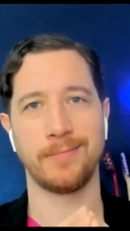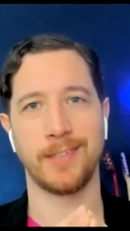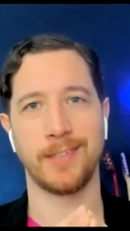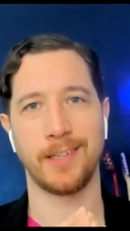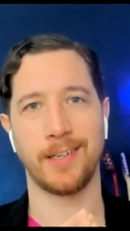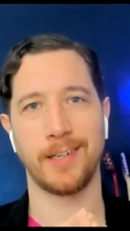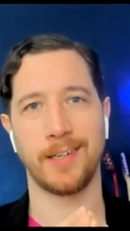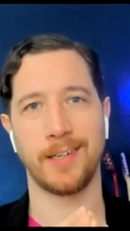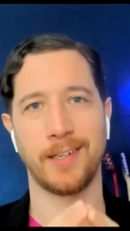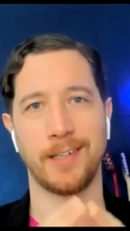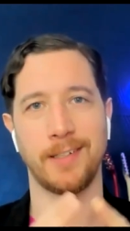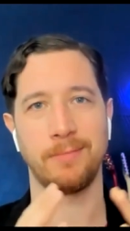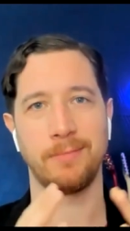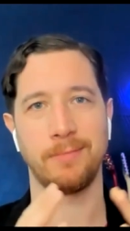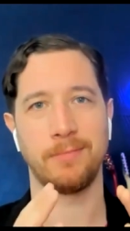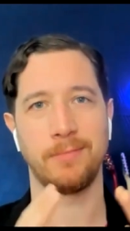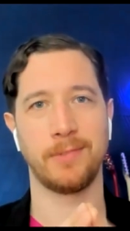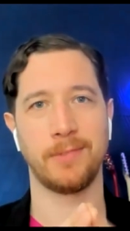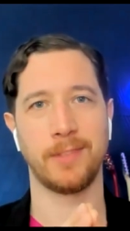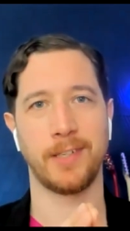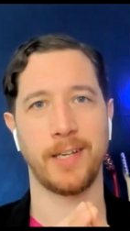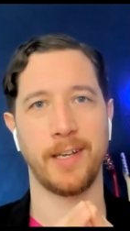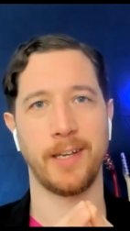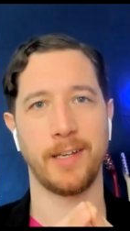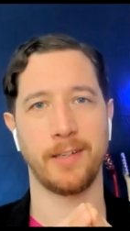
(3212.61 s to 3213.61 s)

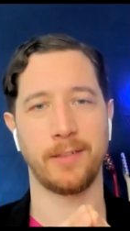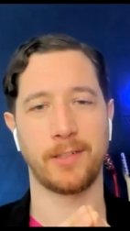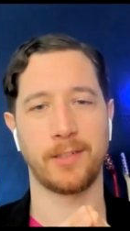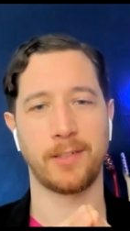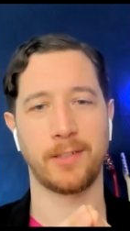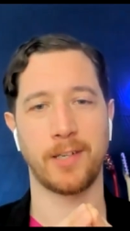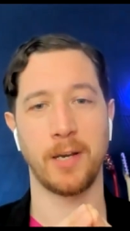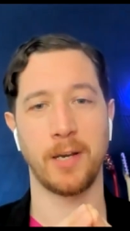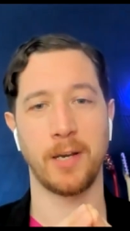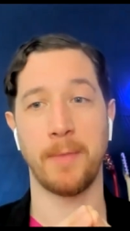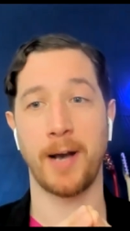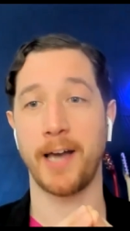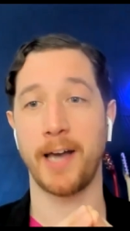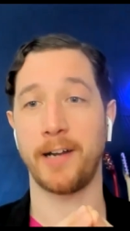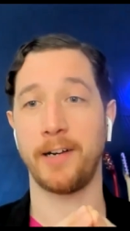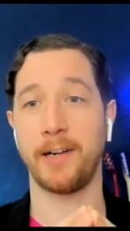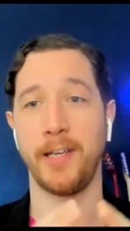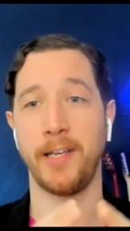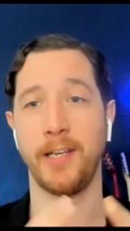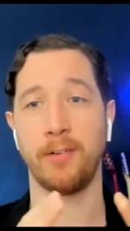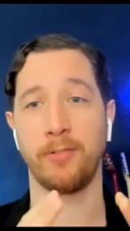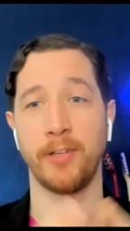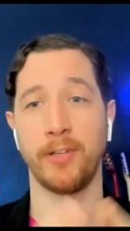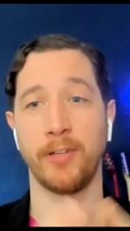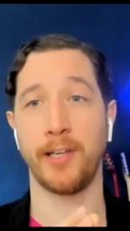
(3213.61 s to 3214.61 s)
a
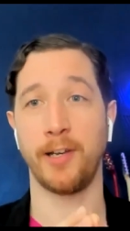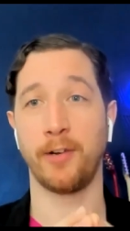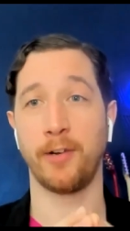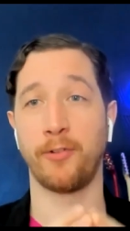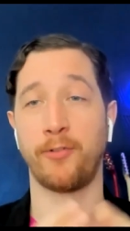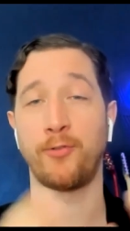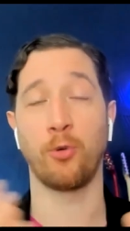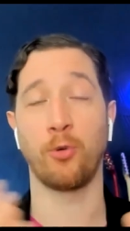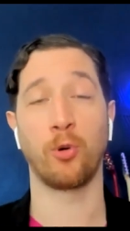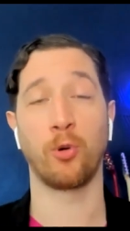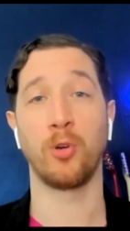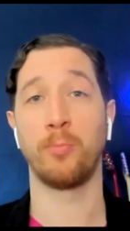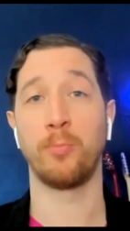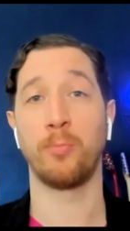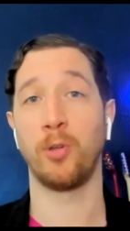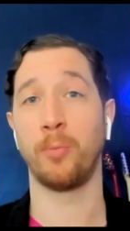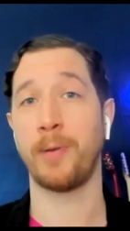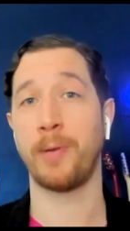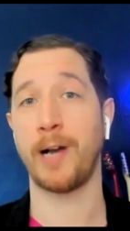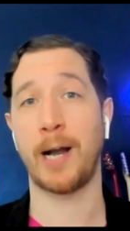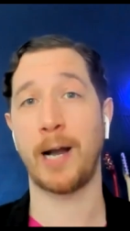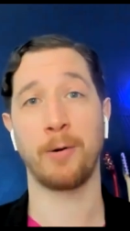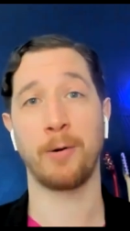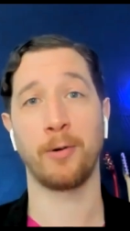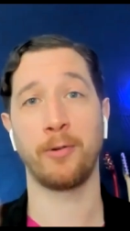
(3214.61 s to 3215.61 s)
commodity, really
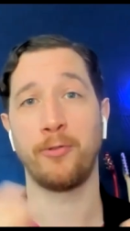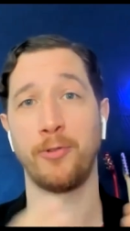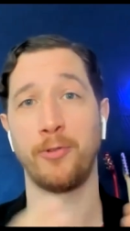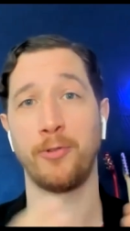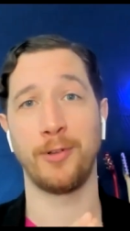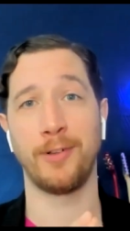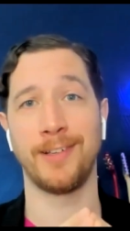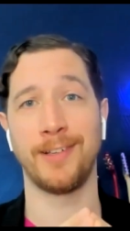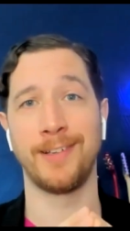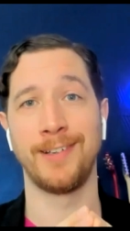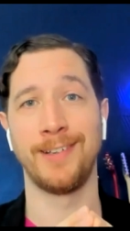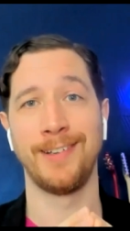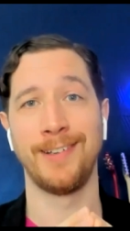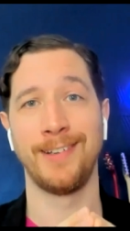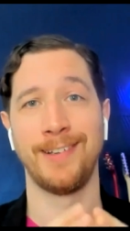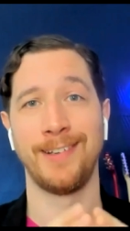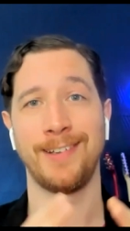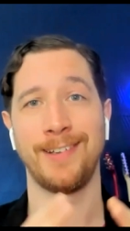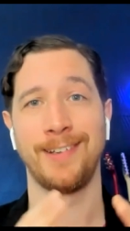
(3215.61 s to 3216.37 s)
affordable, powerful,